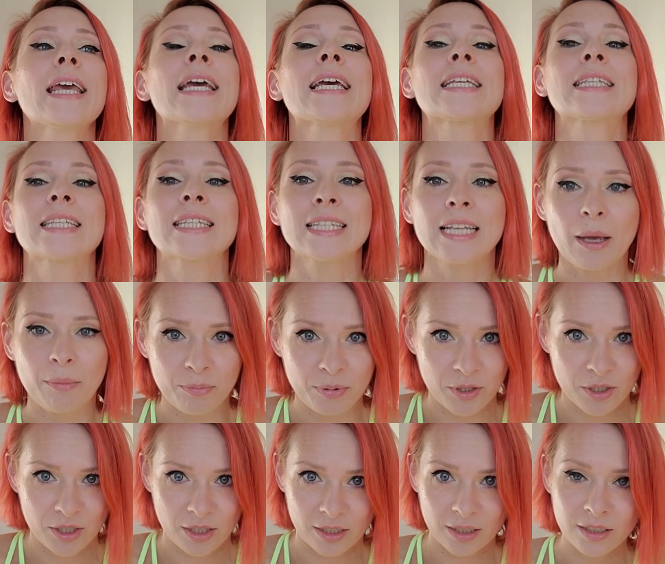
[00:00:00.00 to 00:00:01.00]

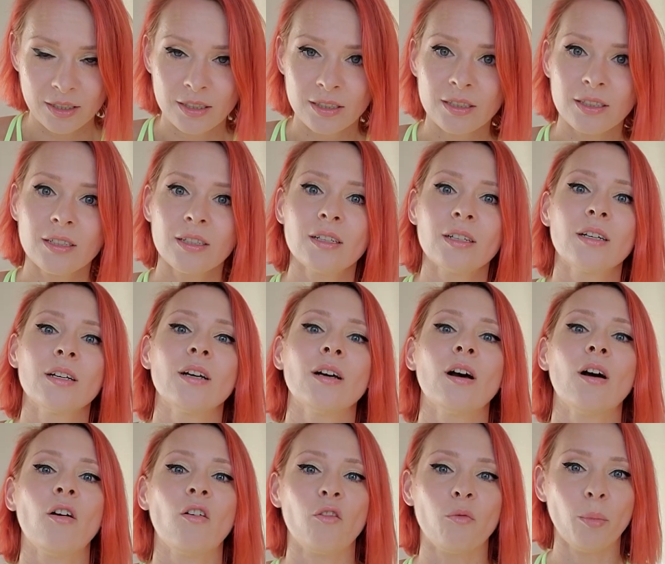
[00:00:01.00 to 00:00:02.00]
exception
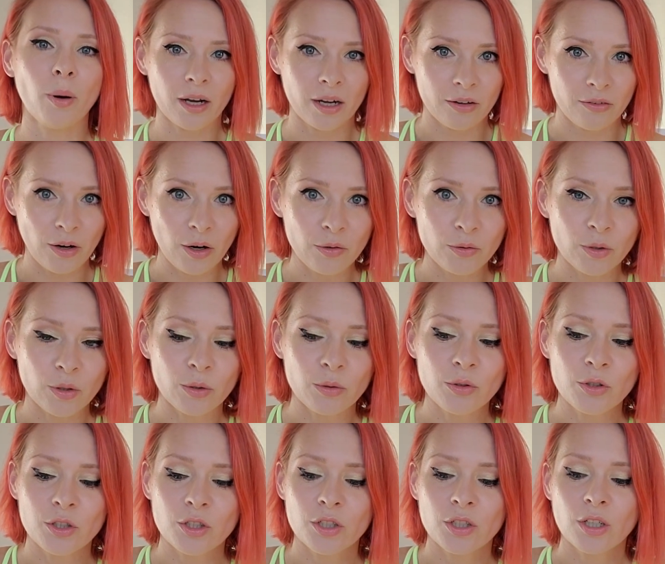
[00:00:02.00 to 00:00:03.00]
of Baccarat
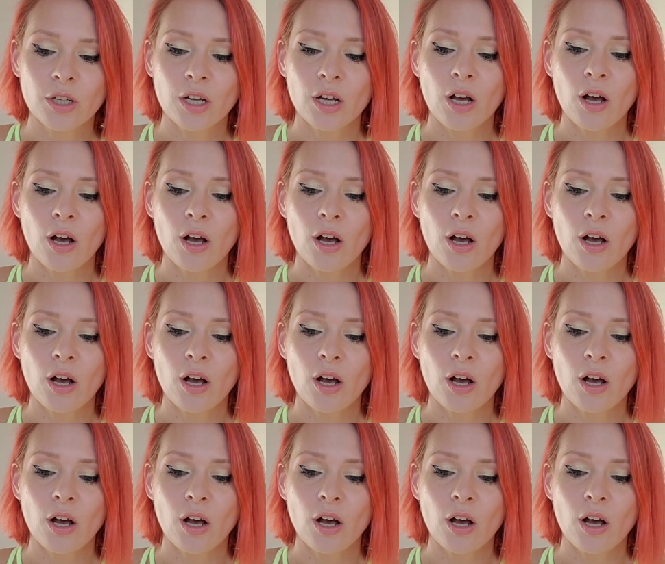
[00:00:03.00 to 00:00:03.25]
Rouge,